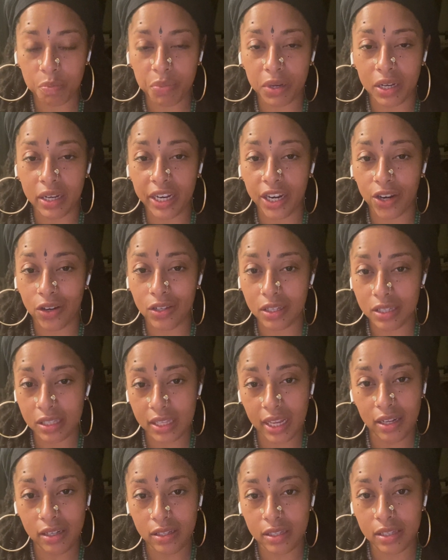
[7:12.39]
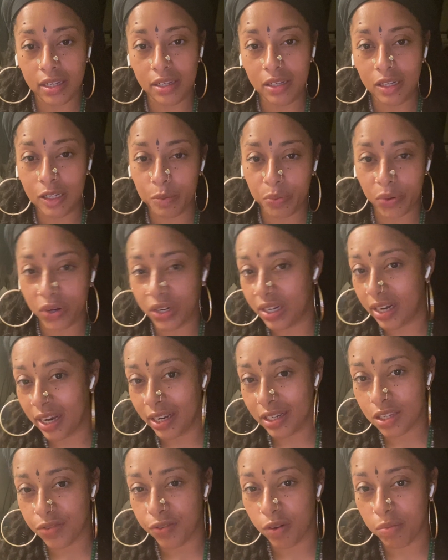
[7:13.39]
but here in the States, it looks pretty
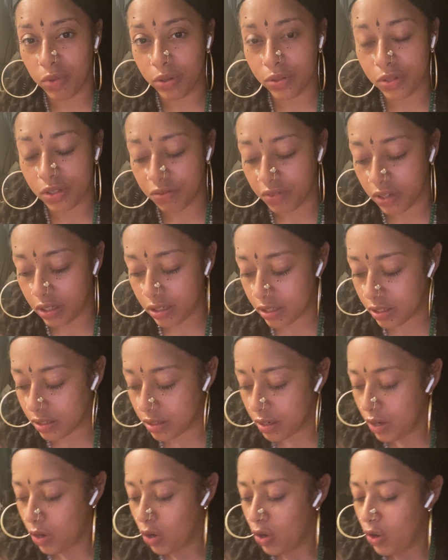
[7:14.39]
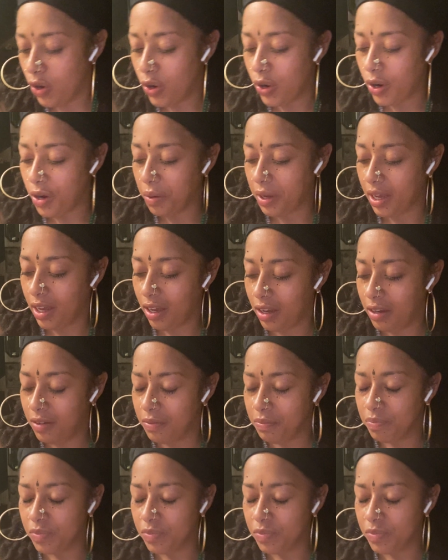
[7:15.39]
nice for most of us, okay?